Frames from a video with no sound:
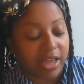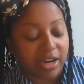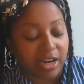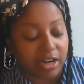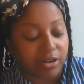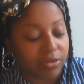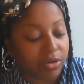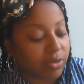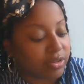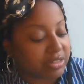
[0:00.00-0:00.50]
I
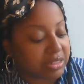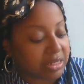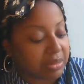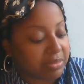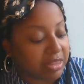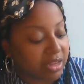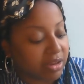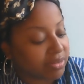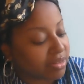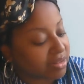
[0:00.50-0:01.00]
don't know. It's
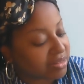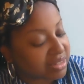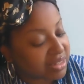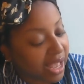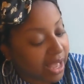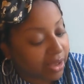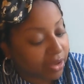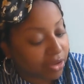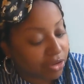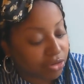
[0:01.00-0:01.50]
something here that's
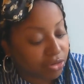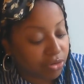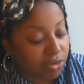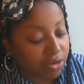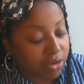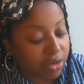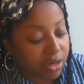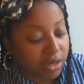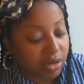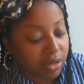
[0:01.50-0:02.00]
not
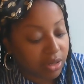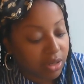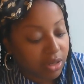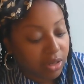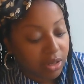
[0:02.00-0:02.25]
good